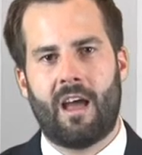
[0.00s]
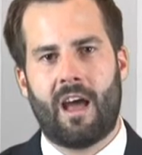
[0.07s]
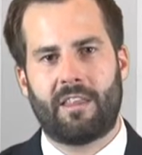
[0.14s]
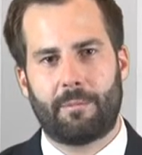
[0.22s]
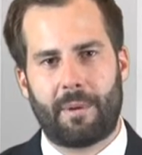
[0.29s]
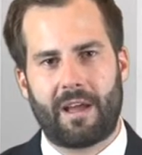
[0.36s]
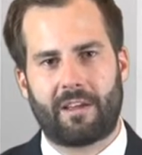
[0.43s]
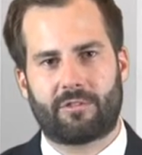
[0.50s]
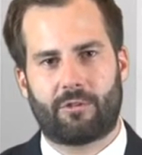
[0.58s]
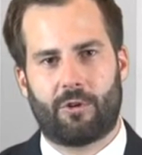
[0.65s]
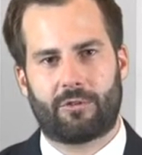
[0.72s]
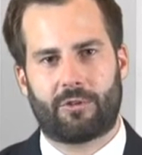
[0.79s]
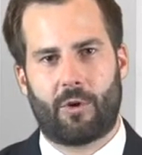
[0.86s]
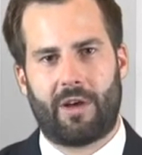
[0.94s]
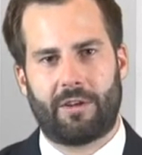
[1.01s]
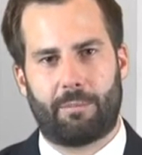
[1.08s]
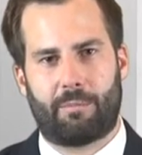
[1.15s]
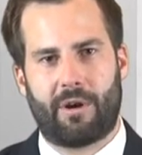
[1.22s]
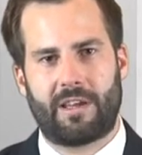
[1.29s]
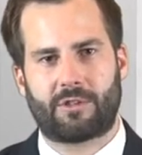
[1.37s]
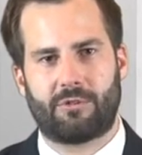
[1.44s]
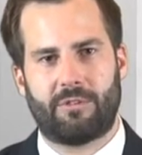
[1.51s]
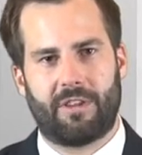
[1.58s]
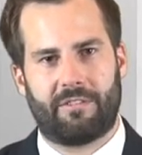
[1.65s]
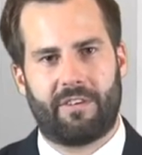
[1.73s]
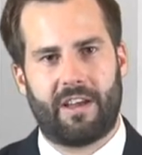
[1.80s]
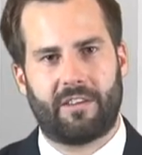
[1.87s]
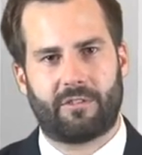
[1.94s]
And the banks are also under pressure in the
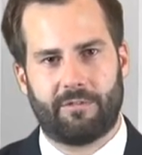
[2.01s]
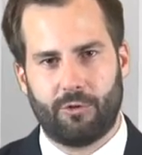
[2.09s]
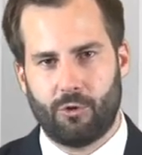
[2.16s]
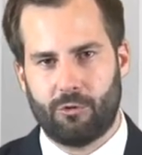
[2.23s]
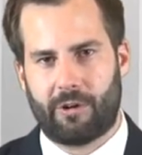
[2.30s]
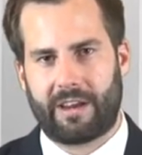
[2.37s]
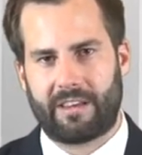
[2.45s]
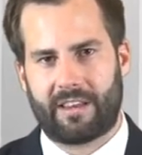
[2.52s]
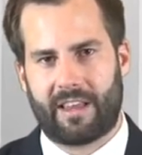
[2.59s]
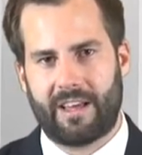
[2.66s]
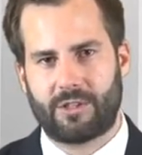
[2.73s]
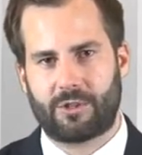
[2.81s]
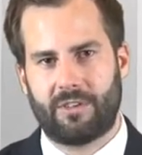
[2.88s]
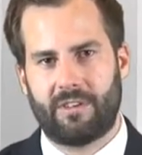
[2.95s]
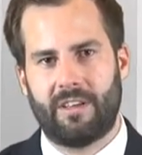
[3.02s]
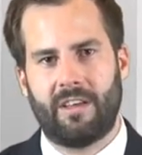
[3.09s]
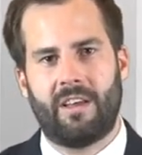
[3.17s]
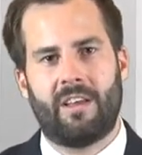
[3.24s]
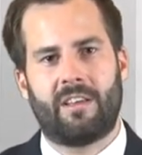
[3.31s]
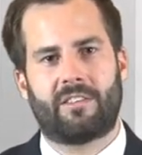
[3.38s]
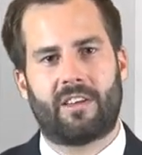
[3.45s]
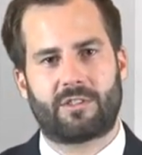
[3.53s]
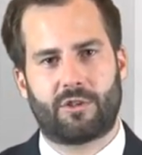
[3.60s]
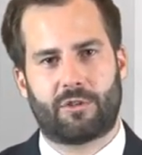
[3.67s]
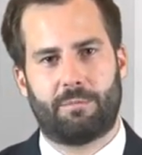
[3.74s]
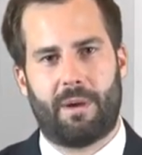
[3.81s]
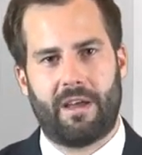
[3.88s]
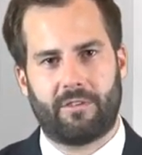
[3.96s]
face of new regulation, such
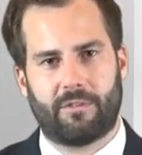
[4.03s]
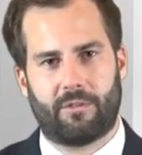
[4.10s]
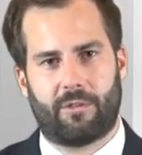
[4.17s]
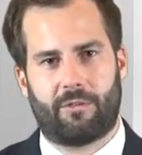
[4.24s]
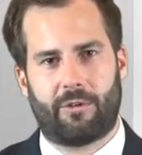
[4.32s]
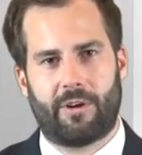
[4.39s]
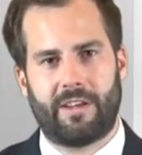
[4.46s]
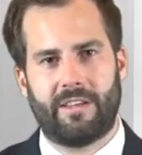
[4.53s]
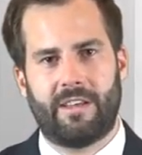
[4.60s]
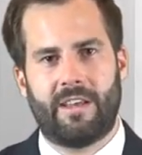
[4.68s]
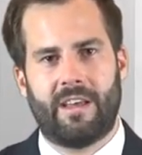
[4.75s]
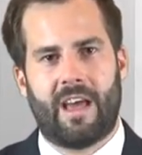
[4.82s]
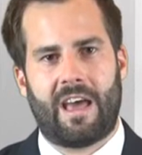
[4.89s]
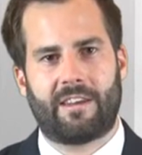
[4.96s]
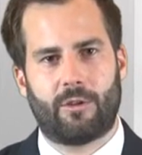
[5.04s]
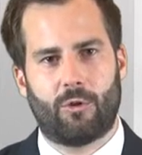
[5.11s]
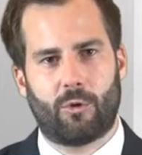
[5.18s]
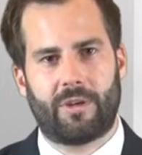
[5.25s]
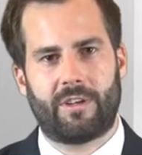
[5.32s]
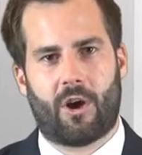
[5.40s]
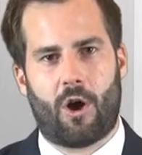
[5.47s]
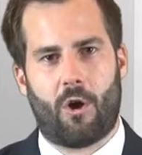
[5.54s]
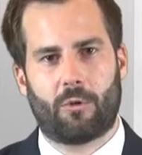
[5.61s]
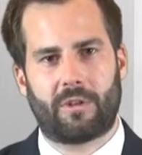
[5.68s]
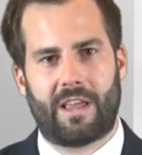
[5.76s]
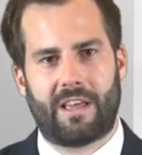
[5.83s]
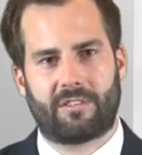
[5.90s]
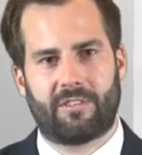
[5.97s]
as Basel III, and are looking to hold
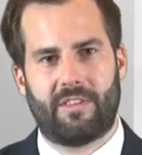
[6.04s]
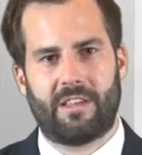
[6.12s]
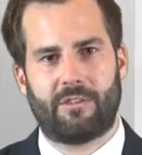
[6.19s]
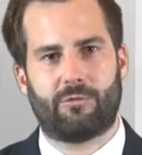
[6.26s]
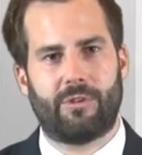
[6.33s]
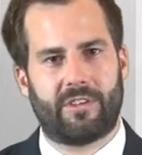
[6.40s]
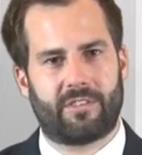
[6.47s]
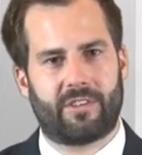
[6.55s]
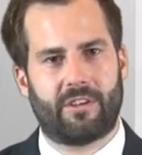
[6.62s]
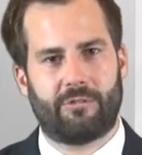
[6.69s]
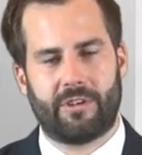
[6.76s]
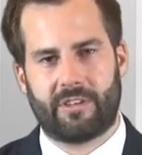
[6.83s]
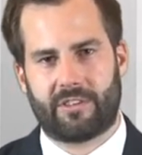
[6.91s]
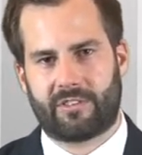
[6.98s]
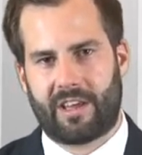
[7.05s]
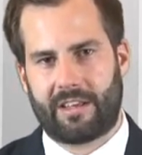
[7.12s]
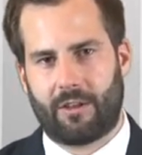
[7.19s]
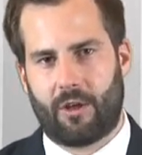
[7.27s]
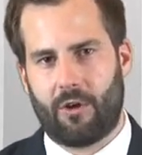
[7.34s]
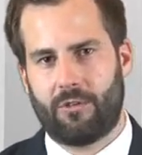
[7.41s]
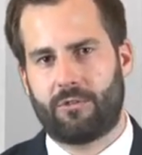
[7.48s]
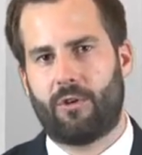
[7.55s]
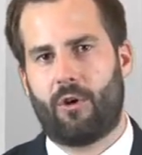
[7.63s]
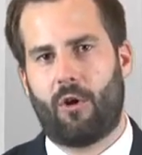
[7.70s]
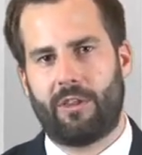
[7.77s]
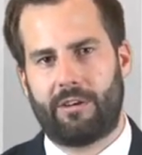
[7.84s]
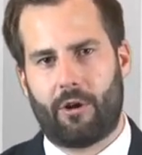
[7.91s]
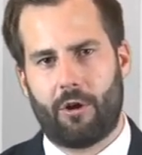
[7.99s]
less of these riskier real estate loans
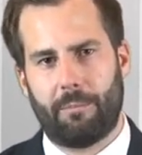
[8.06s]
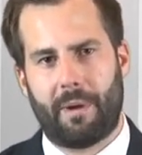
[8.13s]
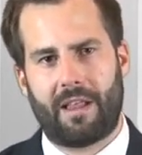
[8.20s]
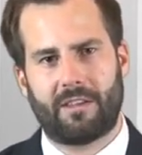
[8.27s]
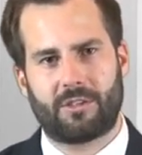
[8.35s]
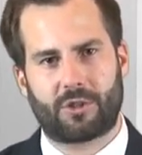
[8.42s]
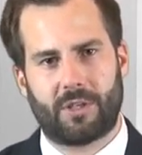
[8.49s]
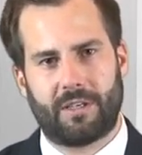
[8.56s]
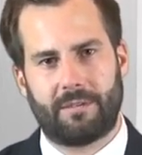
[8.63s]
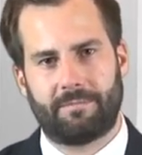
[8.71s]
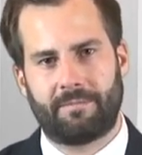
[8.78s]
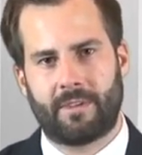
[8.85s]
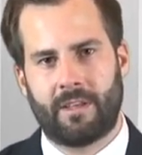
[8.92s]
on their own balance sheet.